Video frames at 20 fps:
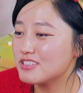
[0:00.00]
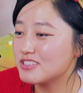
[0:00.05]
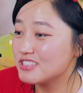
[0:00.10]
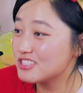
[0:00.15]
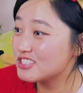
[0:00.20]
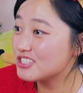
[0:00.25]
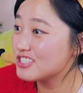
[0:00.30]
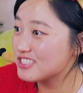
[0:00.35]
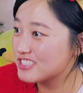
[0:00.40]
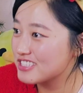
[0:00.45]

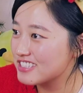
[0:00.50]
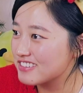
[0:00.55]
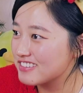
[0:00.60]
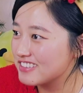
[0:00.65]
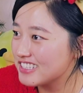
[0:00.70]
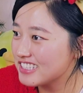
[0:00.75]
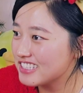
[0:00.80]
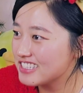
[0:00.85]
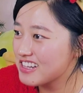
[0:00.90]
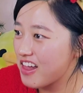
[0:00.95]
interesting,
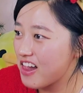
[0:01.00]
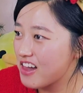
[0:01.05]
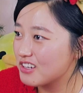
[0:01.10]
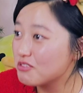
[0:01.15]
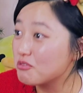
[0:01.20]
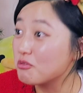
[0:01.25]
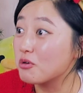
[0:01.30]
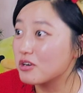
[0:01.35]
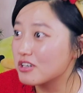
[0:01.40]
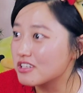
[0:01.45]
right?
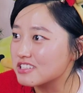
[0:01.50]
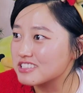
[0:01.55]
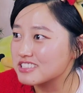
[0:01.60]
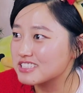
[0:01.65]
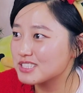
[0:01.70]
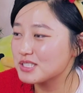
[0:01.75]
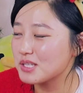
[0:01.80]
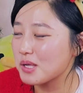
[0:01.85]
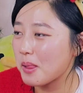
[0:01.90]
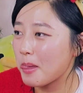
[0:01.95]
It
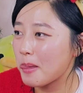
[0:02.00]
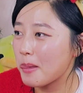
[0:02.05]
works.